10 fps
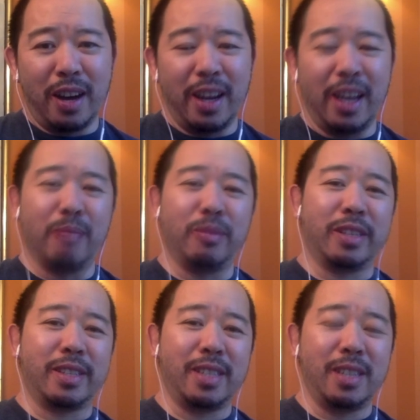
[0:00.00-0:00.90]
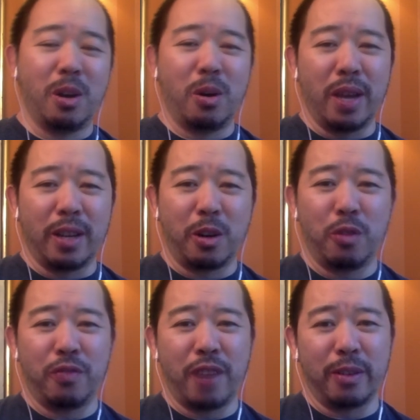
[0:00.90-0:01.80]
I am the CEO and
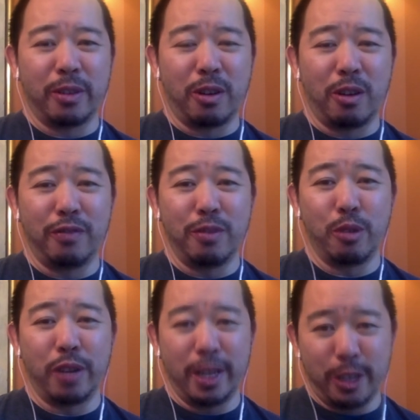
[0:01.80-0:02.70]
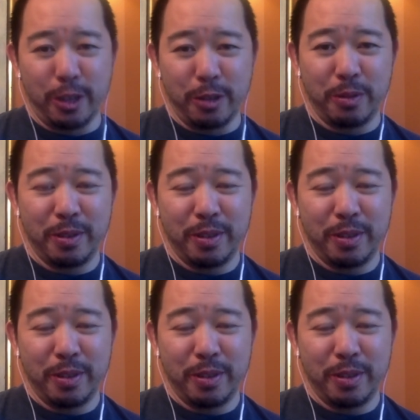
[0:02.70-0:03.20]
co-founder of RemoteHQ.